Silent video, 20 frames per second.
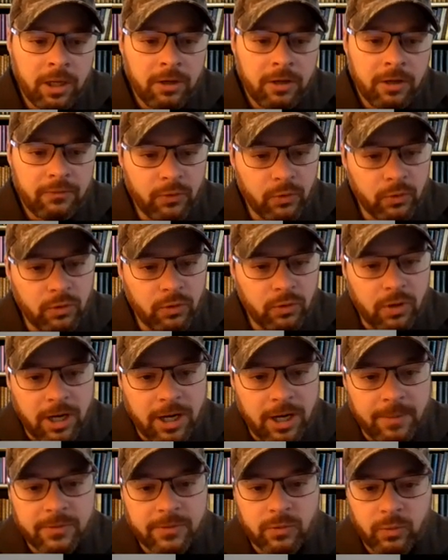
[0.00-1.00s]
Food
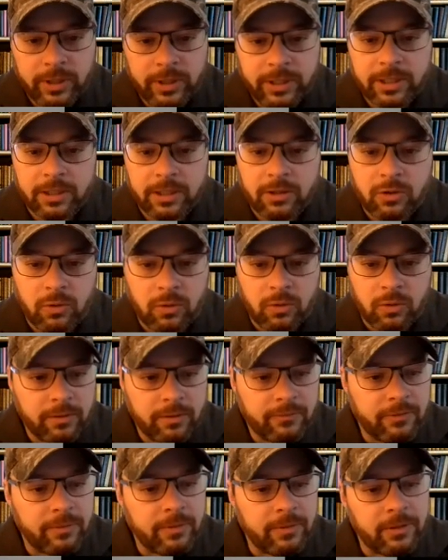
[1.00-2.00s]
crops, wheat and corn
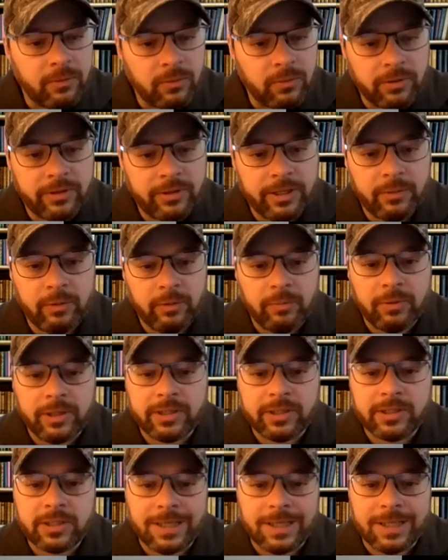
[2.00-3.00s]
from the north had
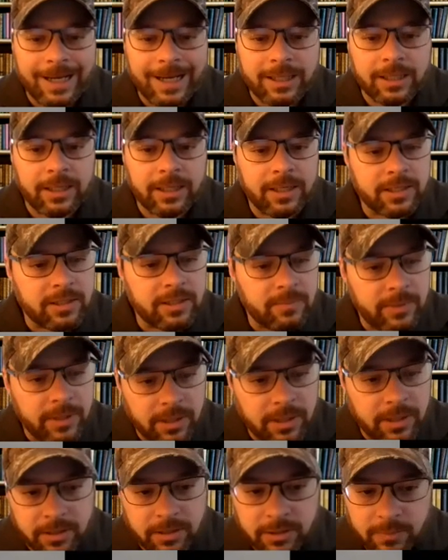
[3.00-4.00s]
replaced cotton as
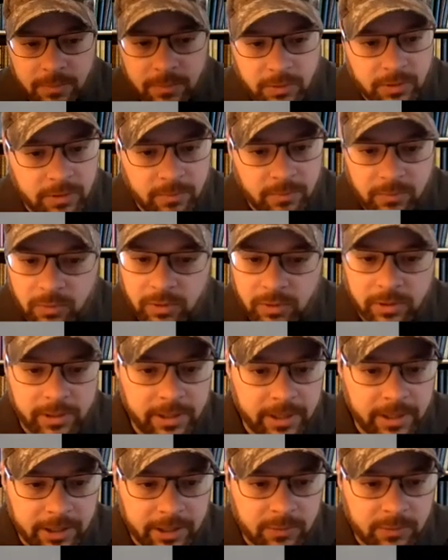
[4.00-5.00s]
America's most important
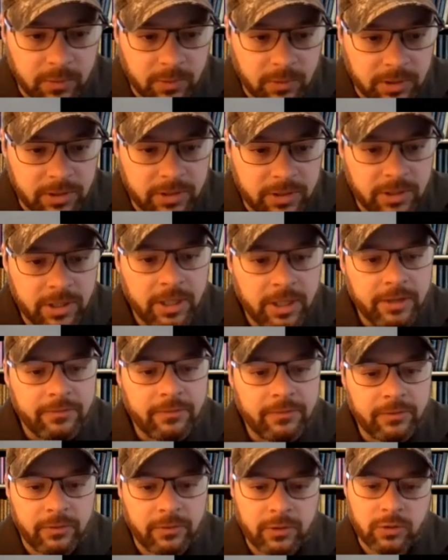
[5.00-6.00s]
exports.
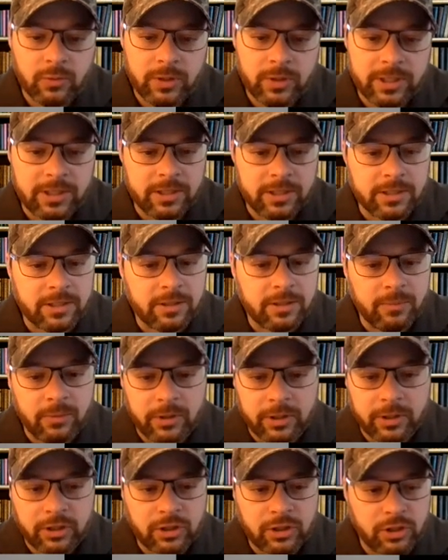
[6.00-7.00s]
For these reasons, the
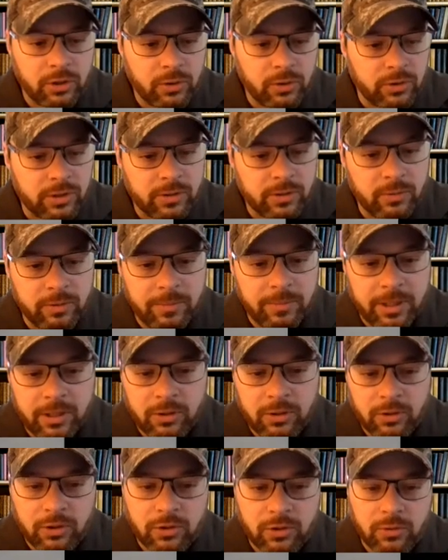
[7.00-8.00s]
British chose to remain
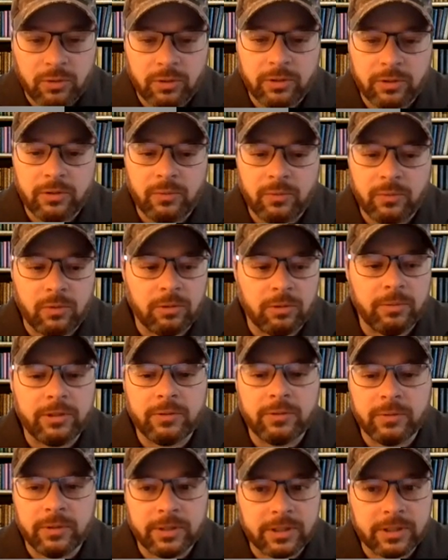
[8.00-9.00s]
neutral in the war
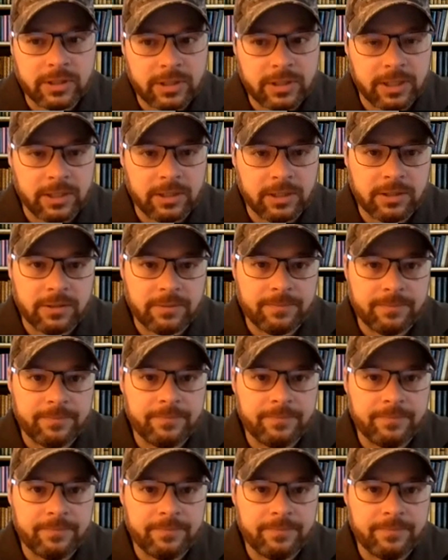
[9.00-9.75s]
between the states.